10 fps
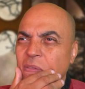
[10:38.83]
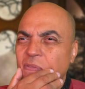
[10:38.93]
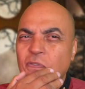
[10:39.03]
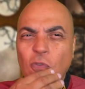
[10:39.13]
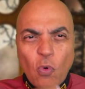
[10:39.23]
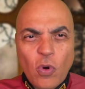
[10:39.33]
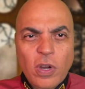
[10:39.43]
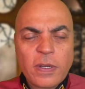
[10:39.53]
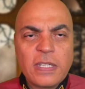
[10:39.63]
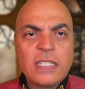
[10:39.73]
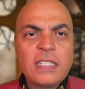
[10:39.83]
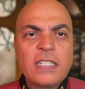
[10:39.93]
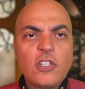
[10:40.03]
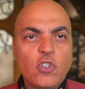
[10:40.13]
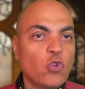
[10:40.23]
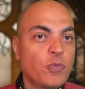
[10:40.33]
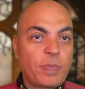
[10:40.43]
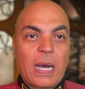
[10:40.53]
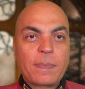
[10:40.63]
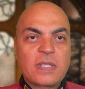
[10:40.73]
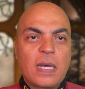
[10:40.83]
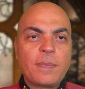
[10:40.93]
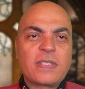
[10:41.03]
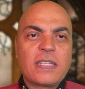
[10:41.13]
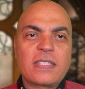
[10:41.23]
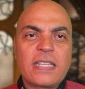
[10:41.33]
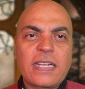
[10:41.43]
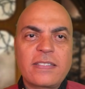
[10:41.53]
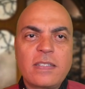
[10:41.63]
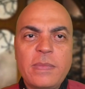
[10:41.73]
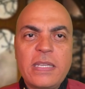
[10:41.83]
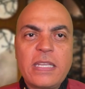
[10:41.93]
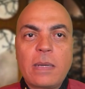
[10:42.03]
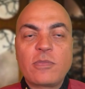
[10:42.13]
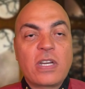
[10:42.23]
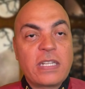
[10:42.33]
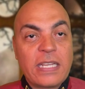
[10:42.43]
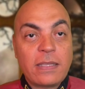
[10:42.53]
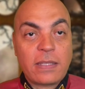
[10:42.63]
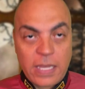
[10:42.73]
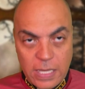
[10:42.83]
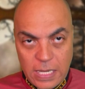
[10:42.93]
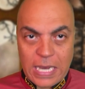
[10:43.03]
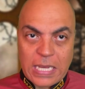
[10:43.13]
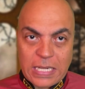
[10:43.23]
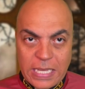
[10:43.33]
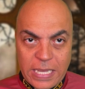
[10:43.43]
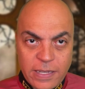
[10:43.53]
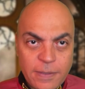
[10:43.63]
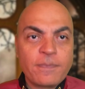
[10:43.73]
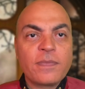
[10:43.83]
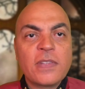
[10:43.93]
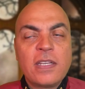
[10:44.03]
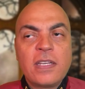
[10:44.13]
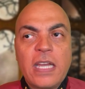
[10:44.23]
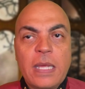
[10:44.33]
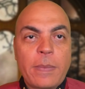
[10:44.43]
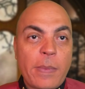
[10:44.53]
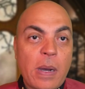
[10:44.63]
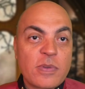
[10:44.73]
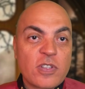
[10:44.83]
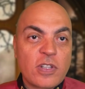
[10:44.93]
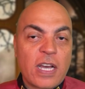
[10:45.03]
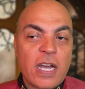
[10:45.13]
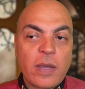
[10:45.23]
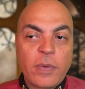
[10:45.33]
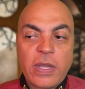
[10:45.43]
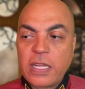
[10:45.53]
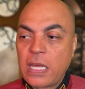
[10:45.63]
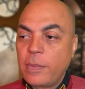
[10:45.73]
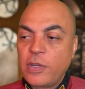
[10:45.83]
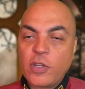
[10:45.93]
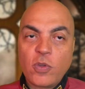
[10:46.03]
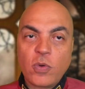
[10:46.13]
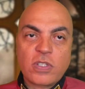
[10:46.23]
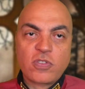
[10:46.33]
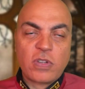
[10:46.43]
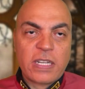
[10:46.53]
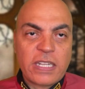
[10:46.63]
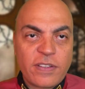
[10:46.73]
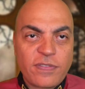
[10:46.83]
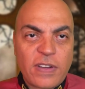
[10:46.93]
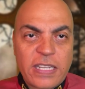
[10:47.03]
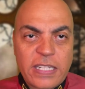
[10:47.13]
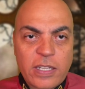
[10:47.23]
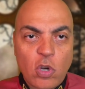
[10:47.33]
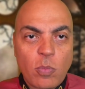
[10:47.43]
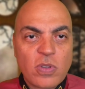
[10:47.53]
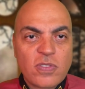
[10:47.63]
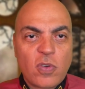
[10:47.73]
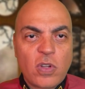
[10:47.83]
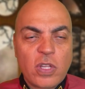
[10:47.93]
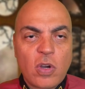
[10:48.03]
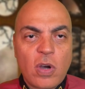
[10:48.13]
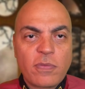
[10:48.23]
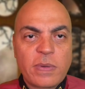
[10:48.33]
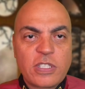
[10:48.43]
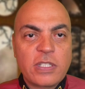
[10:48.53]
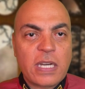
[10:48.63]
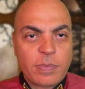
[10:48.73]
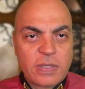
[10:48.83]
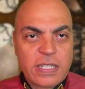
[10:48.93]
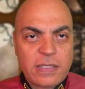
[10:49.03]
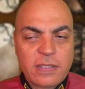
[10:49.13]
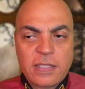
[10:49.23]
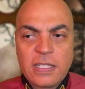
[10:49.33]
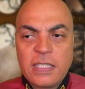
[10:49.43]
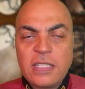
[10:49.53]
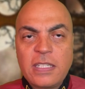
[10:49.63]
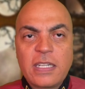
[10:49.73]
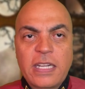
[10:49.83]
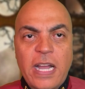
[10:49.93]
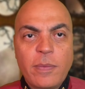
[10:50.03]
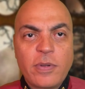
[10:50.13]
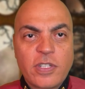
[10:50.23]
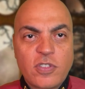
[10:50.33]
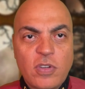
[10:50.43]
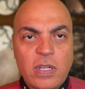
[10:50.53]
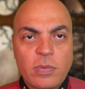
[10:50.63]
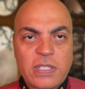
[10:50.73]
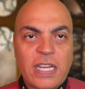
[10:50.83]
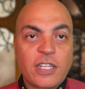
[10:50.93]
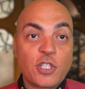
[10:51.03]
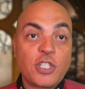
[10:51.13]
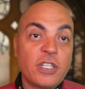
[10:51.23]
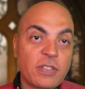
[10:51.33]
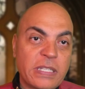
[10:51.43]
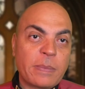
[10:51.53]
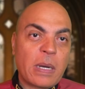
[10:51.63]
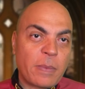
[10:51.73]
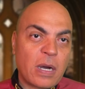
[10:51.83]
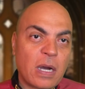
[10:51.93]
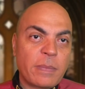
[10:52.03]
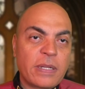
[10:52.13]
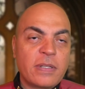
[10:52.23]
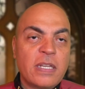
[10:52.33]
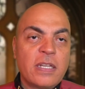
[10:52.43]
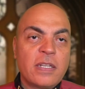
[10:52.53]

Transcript: 4, dude pops up, sits next to me, and I'm trying to get the hell out of there. And my mom was on the highway, and I'm in the door, struggling, fighting, almost falling off, but she got protected. A guy with a truck was kind of shielding my mom, and